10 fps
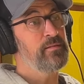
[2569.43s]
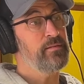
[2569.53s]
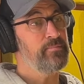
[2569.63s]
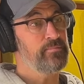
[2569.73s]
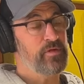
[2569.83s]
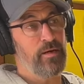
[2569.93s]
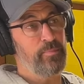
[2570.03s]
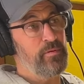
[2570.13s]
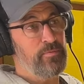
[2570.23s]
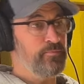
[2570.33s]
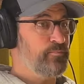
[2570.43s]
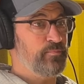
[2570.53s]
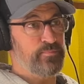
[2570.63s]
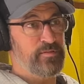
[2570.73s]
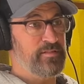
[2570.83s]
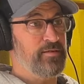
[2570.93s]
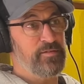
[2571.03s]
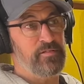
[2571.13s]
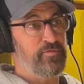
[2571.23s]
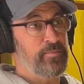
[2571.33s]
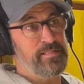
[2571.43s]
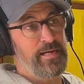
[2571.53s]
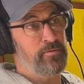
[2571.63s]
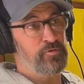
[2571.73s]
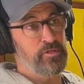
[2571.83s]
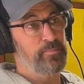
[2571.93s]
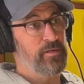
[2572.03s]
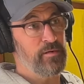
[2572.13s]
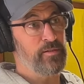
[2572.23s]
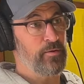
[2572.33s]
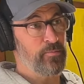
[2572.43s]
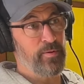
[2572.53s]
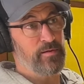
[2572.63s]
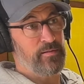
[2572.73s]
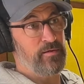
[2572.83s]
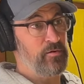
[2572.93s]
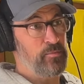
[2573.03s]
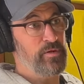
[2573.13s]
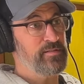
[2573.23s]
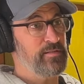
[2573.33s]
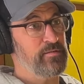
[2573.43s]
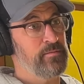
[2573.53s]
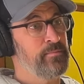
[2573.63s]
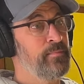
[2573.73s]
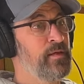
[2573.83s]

Um, couple citizens from the township, you know, that were part of the good old boy system.